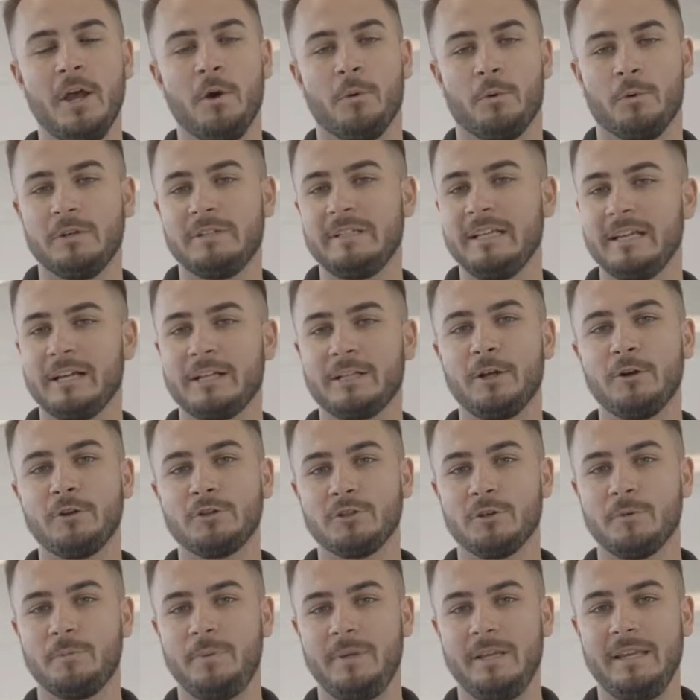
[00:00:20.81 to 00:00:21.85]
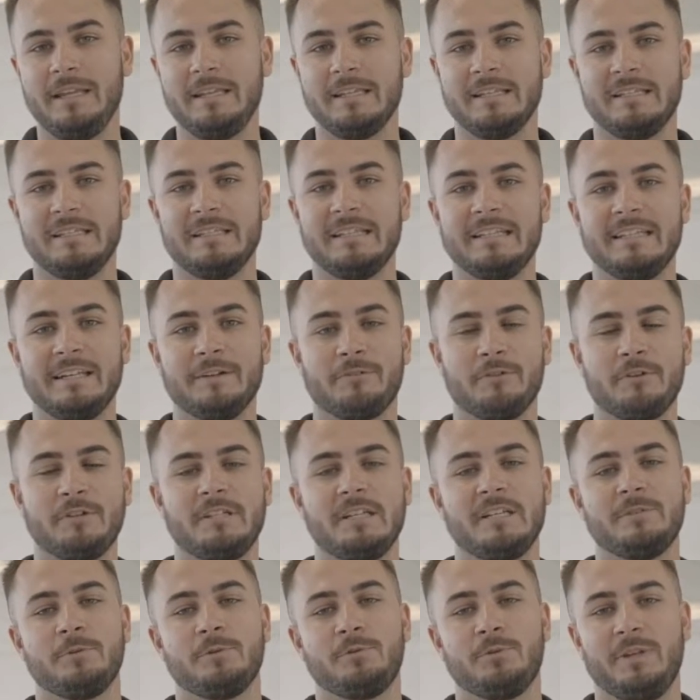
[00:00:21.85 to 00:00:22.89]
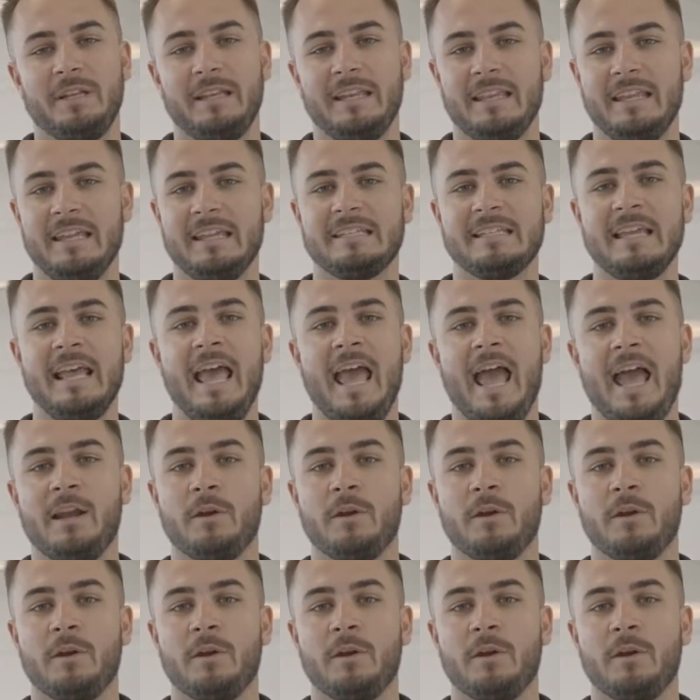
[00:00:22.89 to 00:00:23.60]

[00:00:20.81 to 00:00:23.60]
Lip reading: We're going to take a closer peek to see the differences between this